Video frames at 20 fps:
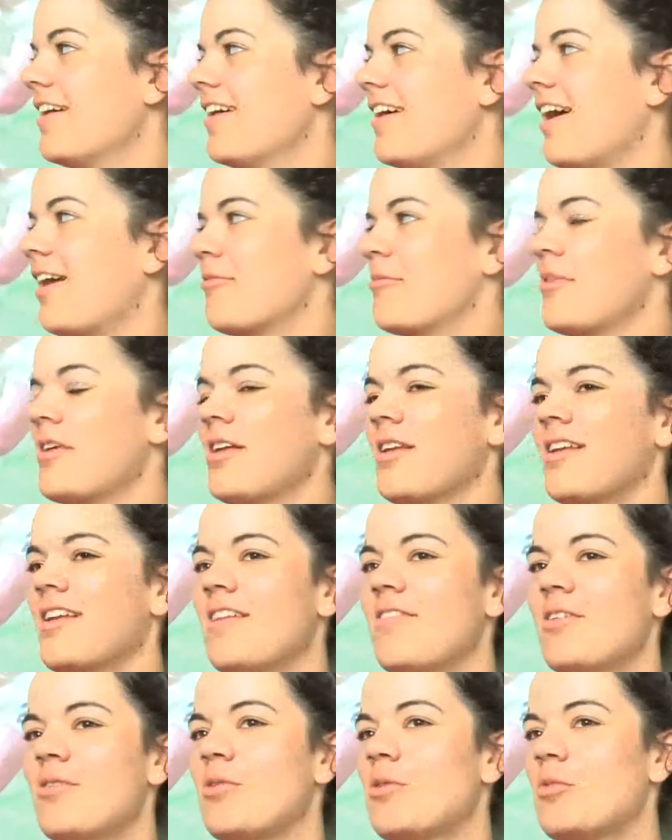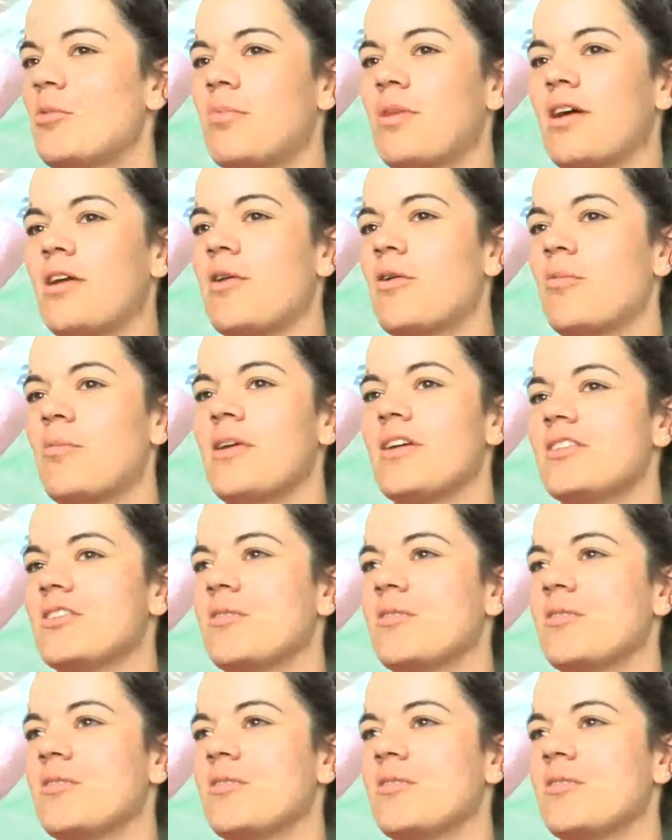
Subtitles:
I mean, even when we played Ole Miss,